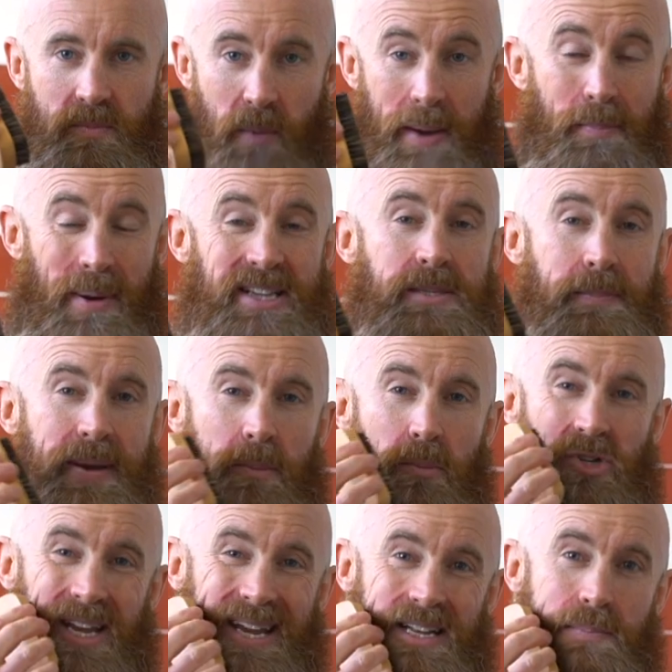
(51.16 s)
I press the beard
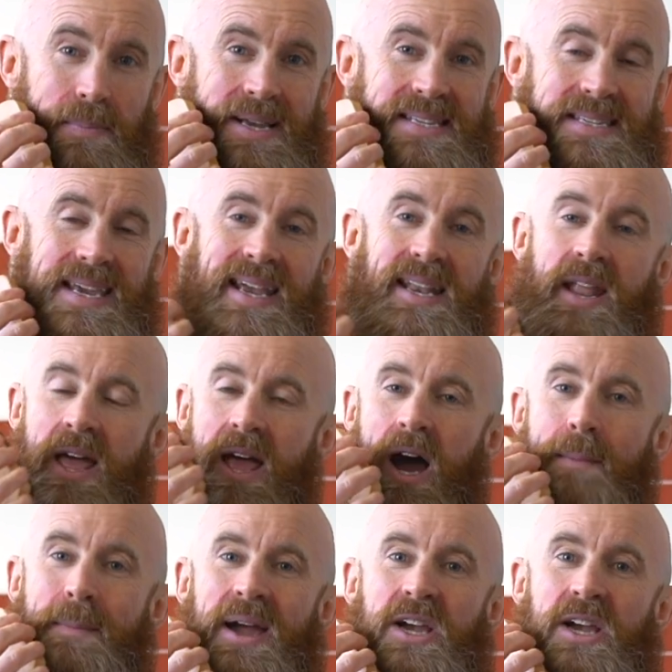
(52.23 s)
brush into my skin, I'm